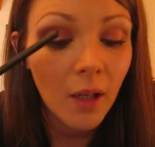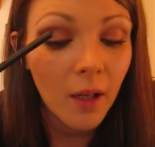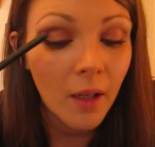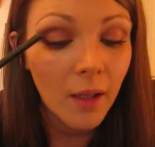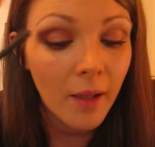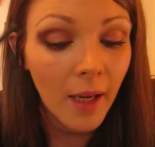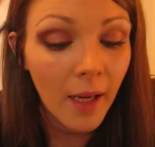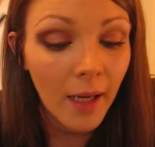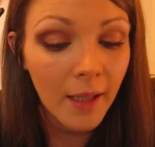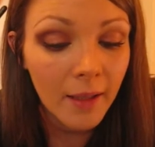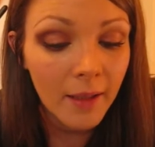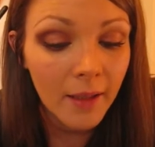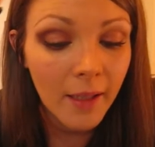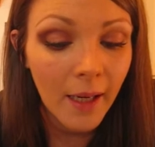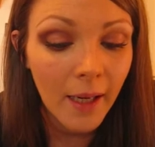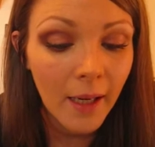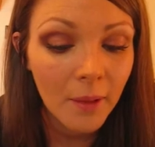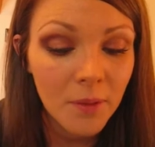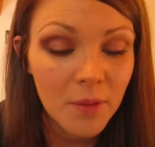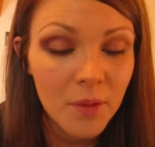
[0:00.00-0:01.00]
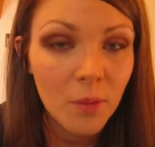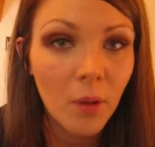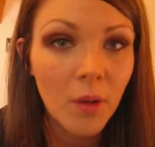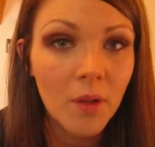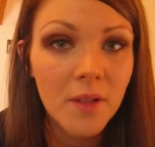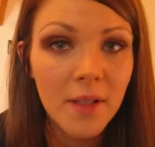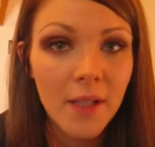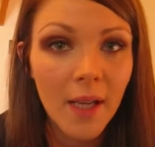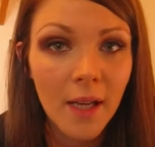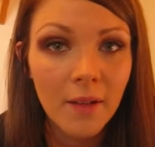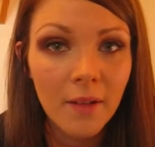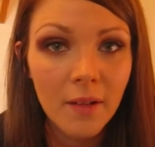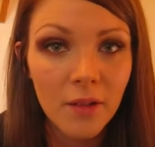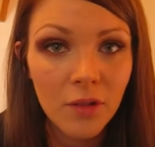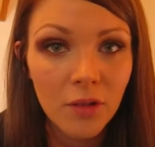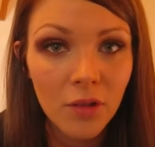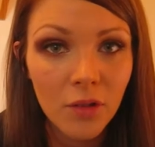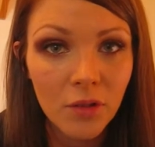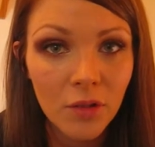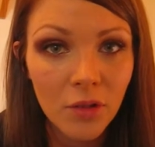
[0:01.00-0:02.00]
and angling it out towards the end. That
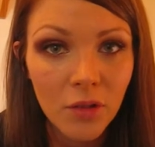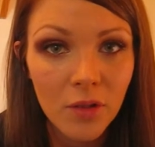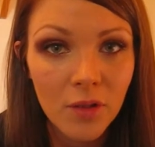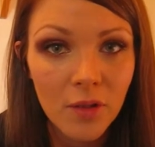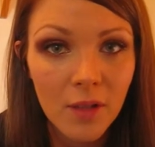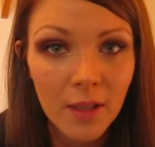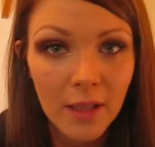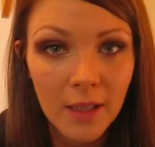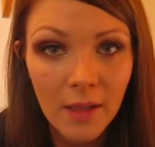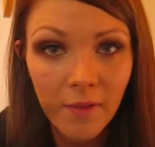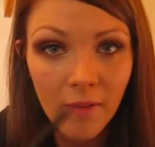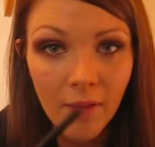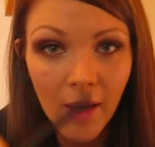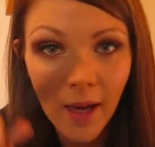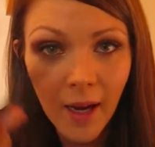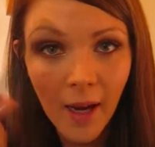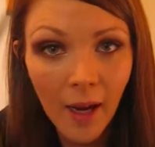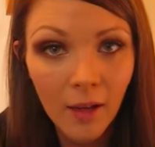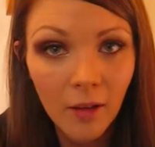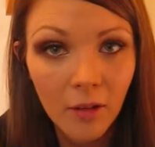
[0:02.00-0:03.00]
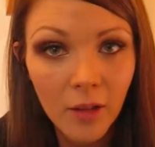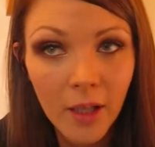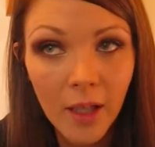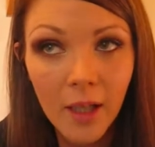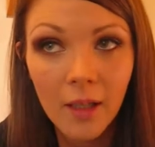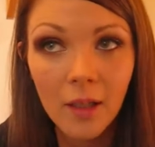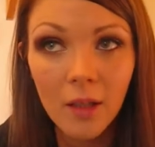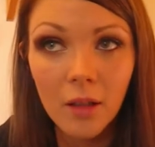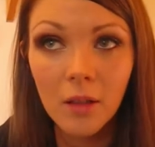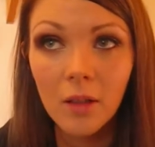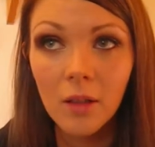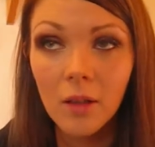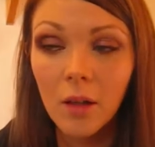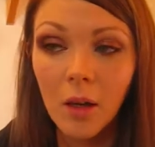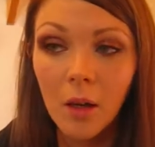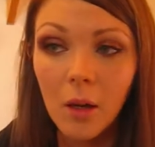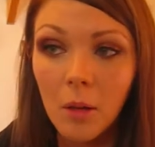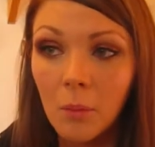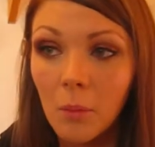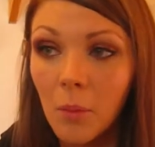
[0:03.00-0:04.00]
should just leave the eye looking
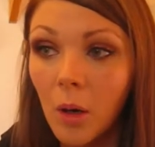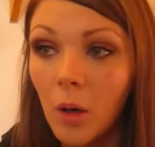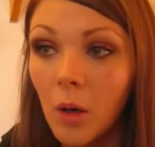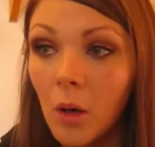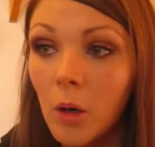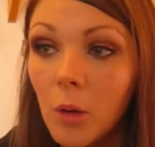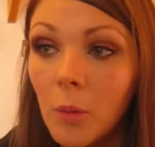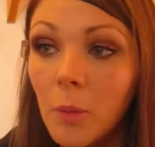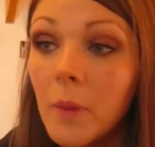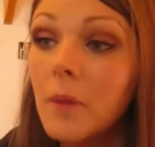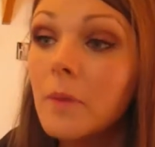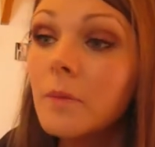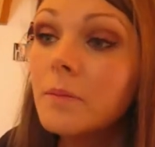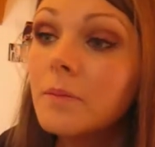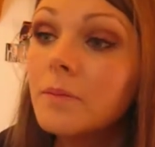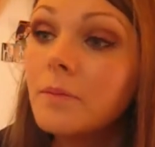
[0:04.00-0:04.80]
more open.